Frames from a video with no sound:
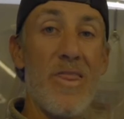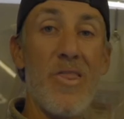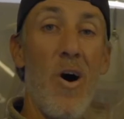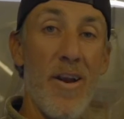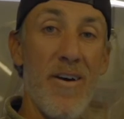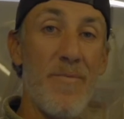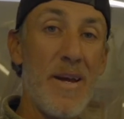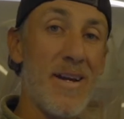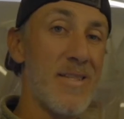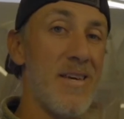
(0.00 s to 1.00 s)
thought of
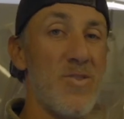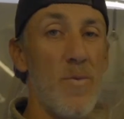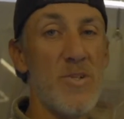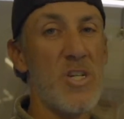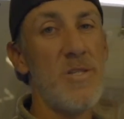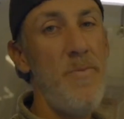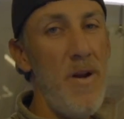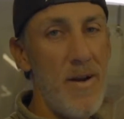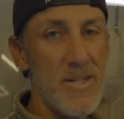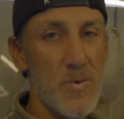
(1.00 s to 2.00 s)
because they have so much
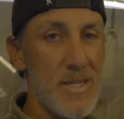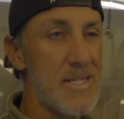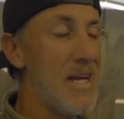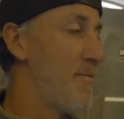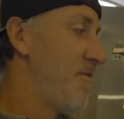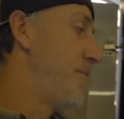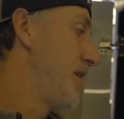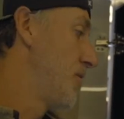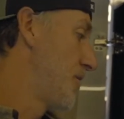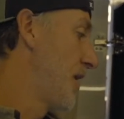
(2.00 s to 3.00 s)
experience with this type of
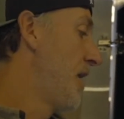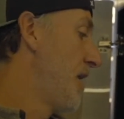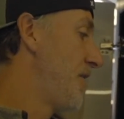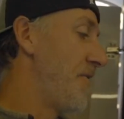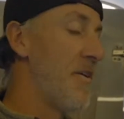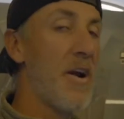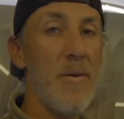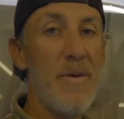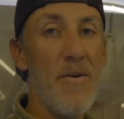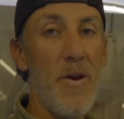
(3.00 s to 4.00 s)
build that they're going to
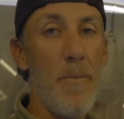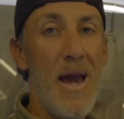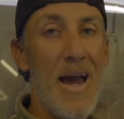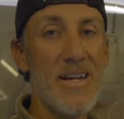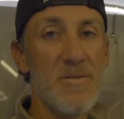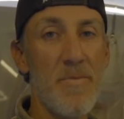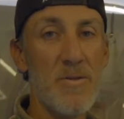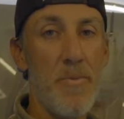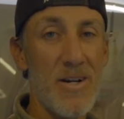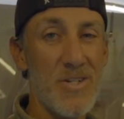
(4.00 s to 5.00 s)
be able to pack as
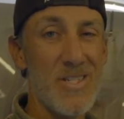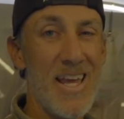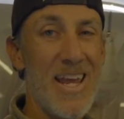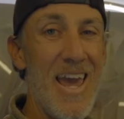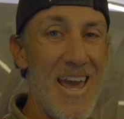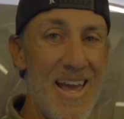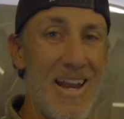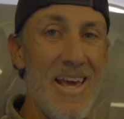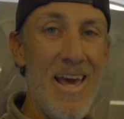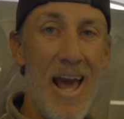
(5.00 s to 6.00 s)
much punch as they
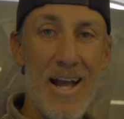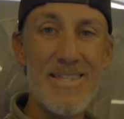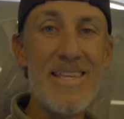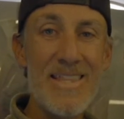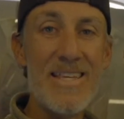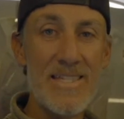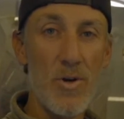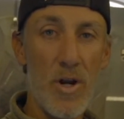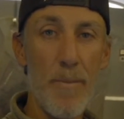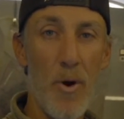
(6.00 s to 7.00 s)
can in these
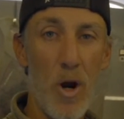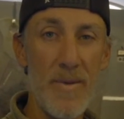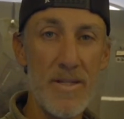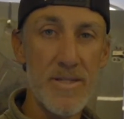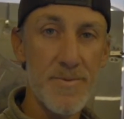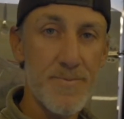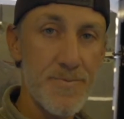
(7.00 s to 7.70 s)
little compartments.